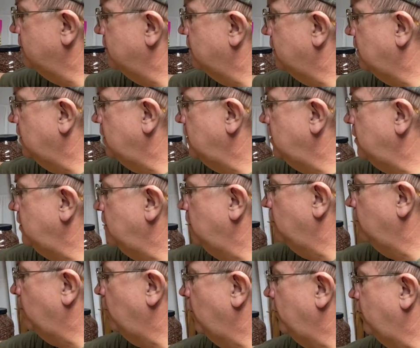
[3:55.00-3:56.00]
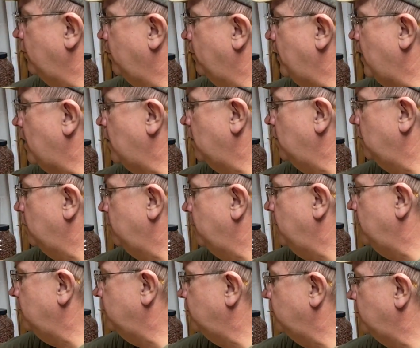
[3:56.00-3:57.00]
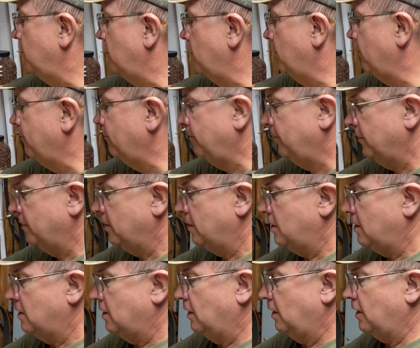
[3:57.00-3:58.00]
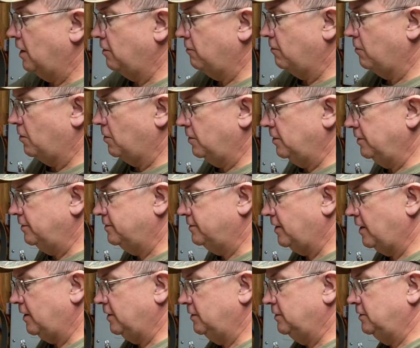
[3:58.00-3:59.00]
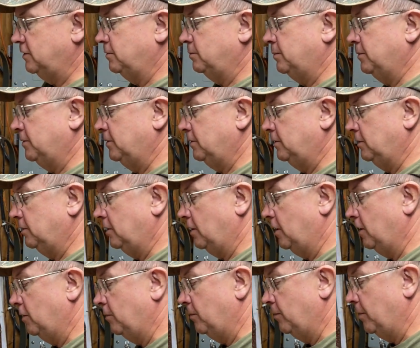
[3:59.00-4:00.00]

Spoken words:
is the Lee Perfect Powder Measurer, and I've already sized it, but I